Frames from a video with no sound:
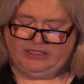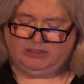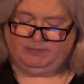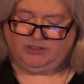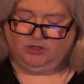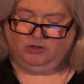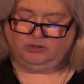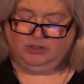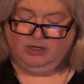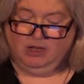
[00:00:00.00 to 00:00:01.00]
to be
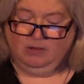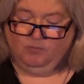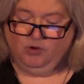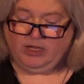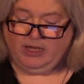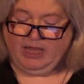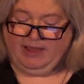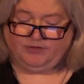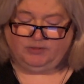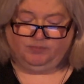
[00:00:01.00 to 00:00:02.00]
told, book
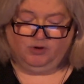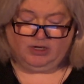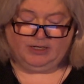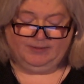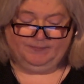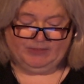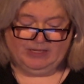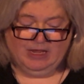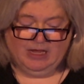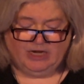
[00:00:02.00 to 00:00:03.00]
after book.
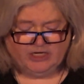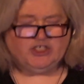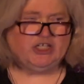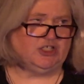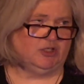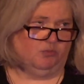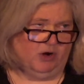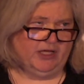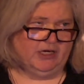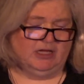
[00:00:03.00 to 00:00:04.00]
Not just the
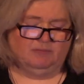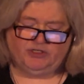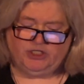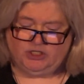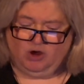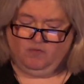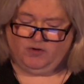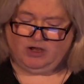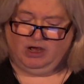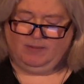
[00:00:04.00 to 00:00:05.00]
writing, but she's
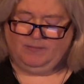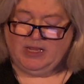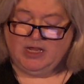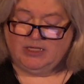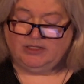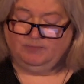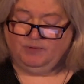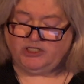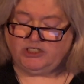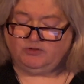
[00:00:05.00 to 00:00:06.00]
overcome the
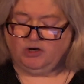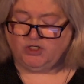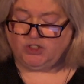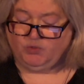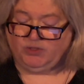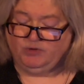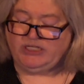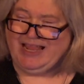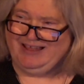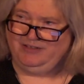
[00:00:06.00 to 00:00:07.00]
brushstrokes with
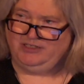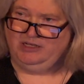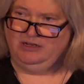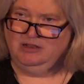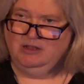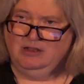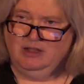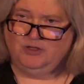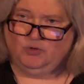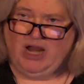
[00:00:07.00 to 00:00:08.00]
mortality,
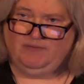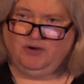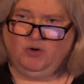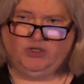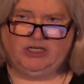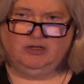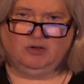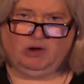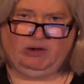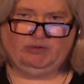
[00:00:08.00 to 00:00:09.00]
a driver who didn't look
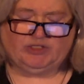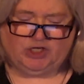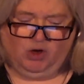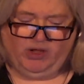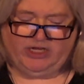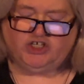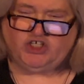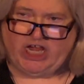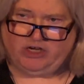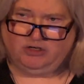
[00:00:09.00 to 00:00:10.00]
where he was going, a
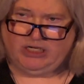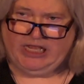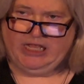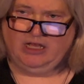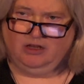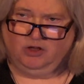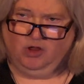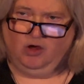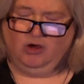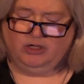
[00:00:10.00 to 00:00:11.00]
shattered leg, a
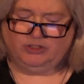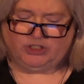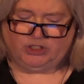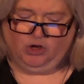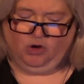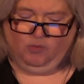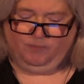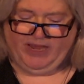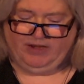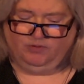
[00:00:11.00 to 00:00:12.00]
long, slow,
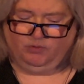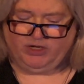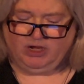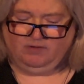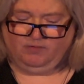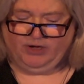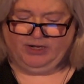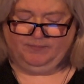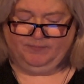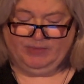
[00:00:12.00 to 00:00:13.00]
painful recovery.
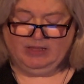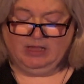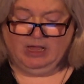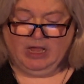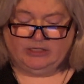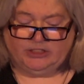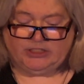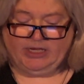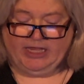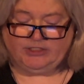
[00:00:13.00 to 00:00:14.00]
Just
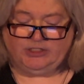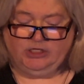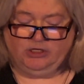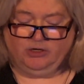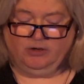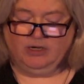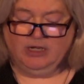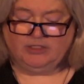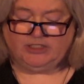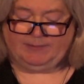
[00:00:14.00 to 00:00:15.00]
last year,
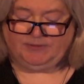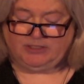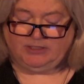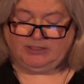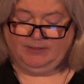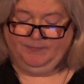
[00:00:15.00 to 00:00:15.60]
sepsis,